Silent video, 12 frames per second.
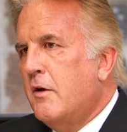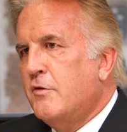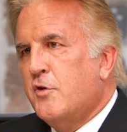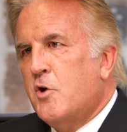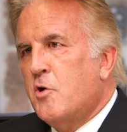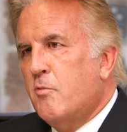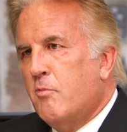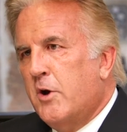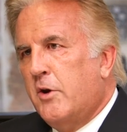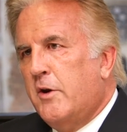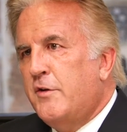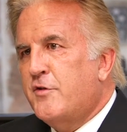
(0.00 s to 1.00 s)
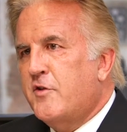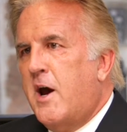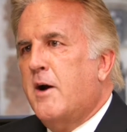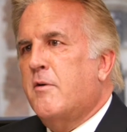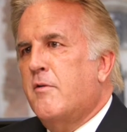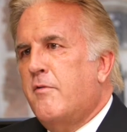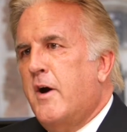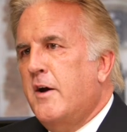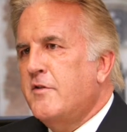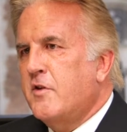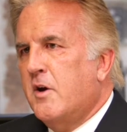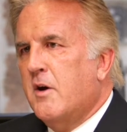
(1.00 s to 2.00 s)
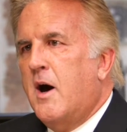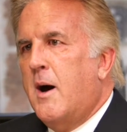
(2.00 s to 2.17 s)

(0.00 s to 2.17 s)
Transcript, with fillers: So you're really sacrificing